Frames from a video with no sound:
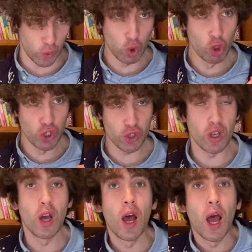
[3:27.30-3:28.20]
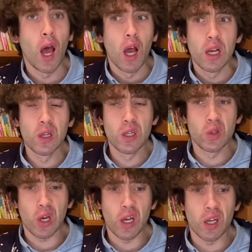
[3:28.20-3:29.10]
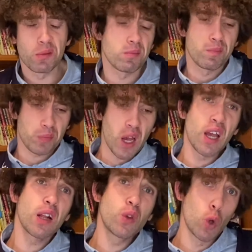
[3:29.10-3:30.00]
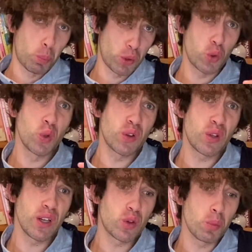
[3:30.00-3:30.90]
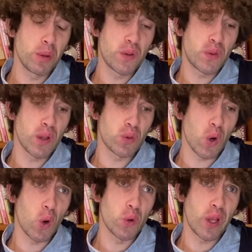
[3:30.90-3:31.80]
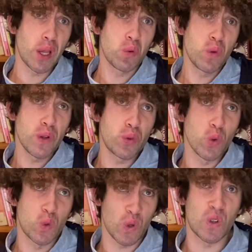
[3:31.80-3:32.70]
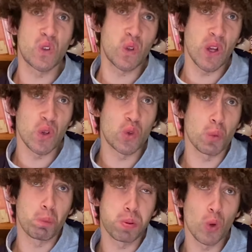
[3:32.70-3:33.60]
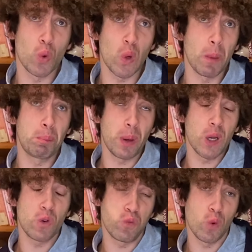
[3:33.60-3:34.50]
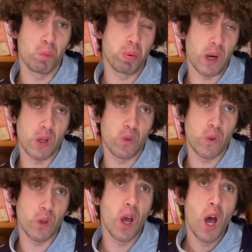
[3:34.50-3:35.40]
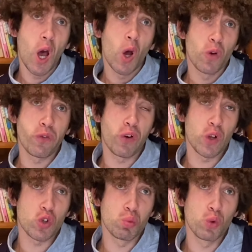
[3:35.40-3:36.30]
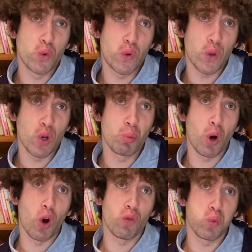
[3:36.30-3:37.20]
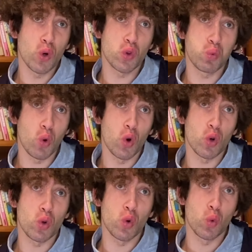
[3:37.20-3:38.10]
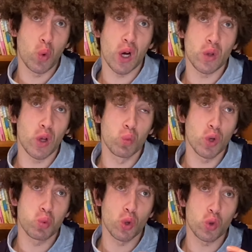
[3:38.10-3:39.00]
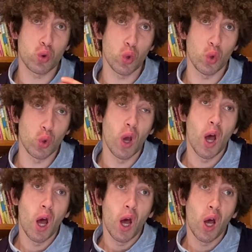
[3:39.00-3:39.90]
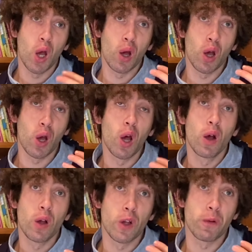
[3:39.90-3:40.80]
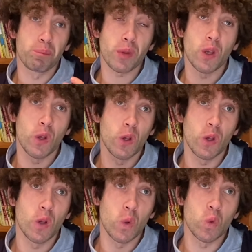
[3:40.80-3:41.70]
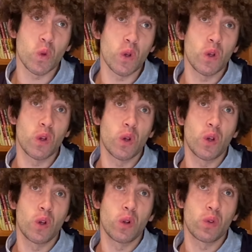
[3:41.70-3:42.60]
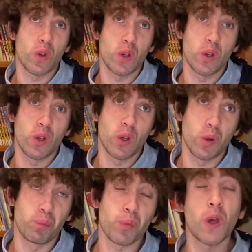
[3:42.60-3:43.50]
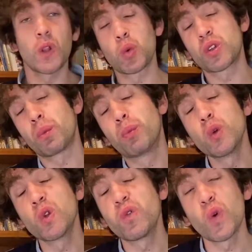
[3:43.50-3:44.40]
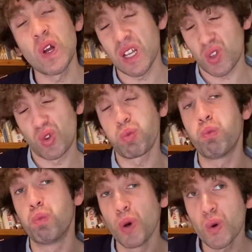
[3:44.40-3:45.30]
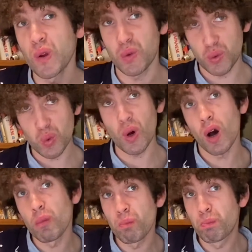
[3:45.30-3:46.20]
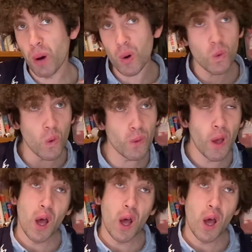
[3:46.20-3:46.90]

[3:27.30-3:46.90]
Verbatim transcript: England and uh, I had the opportunity to be sent on a research exchange program paid for by the French Museum of World War One and World War Two, uh, uh, uh and, uh, and, and, and it was a beautiful experience to embark on.